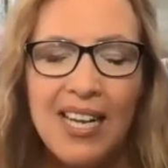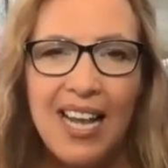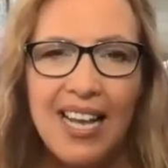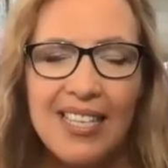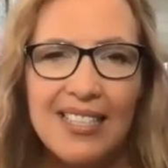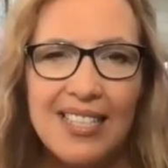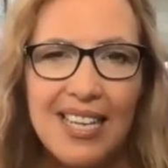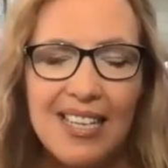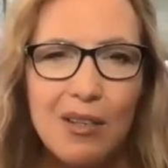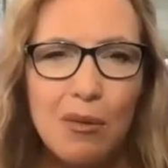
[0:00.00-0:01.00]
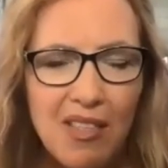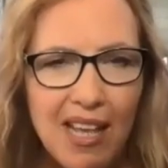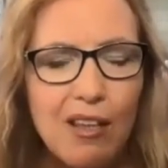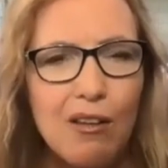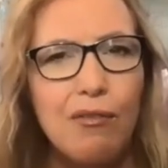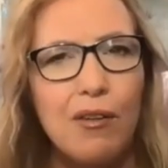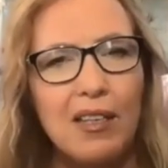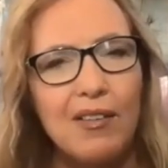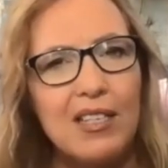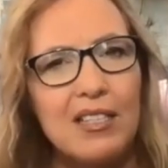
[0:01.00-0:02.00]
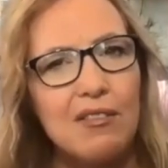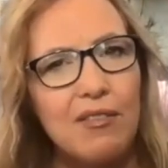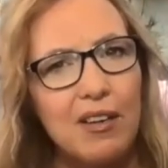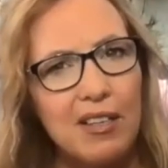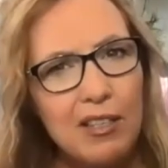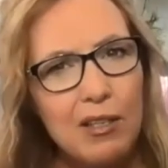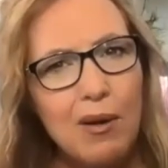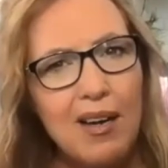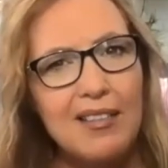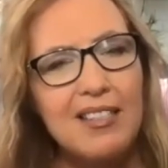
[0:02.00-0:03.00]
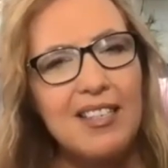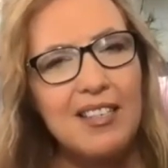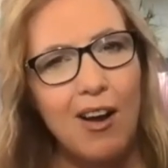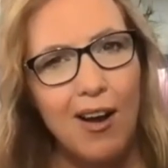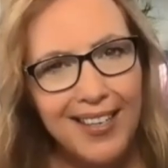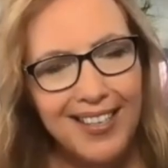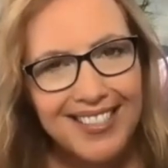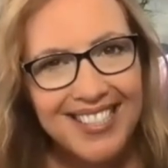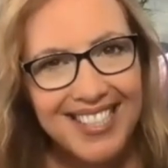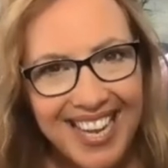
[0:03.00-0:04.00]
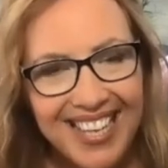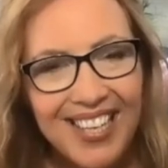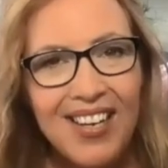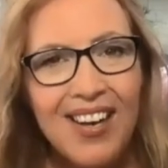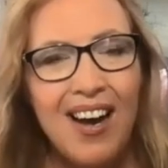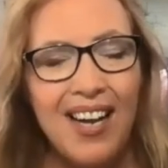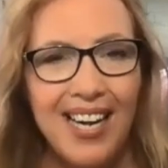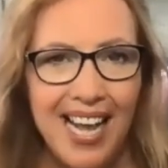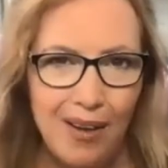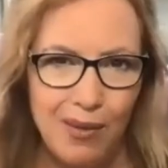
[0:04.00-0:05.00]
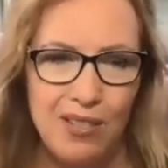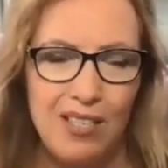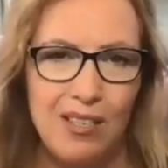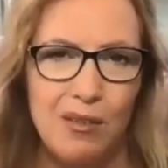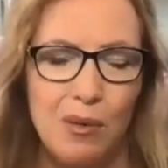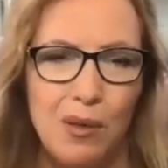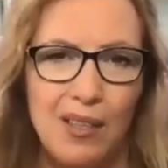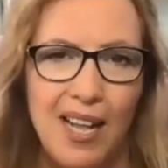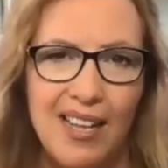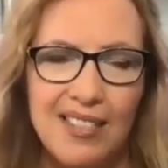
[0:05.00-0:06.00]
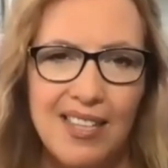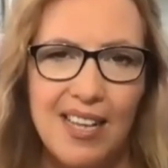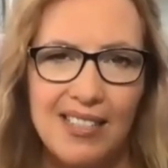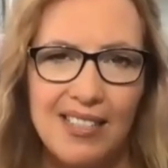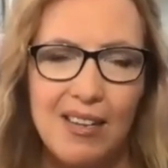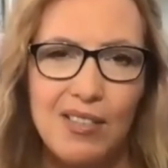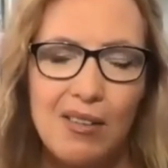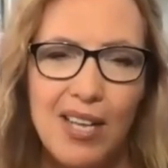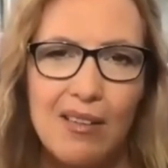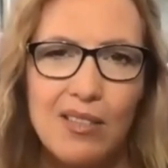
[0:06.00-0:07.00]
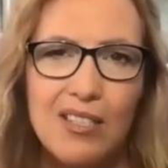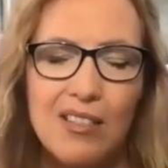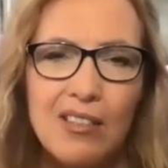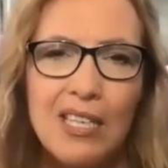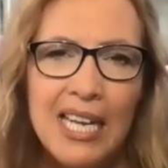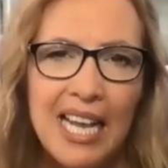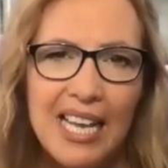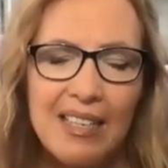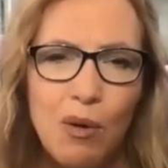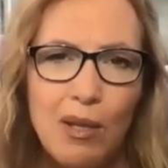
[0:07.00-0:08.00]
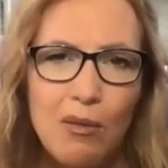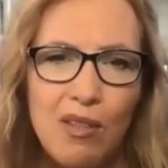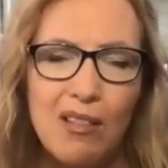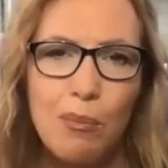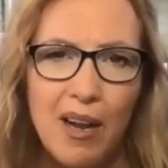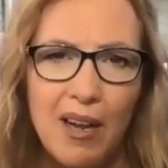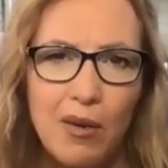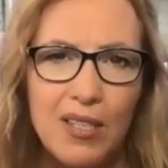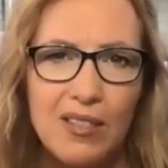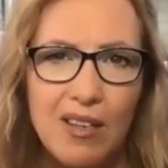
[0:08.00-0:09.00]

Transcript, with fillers: And uh, so thank you for giving us a very nuanced and honest take on how you see your role as that downtown councilor and what you think the priorities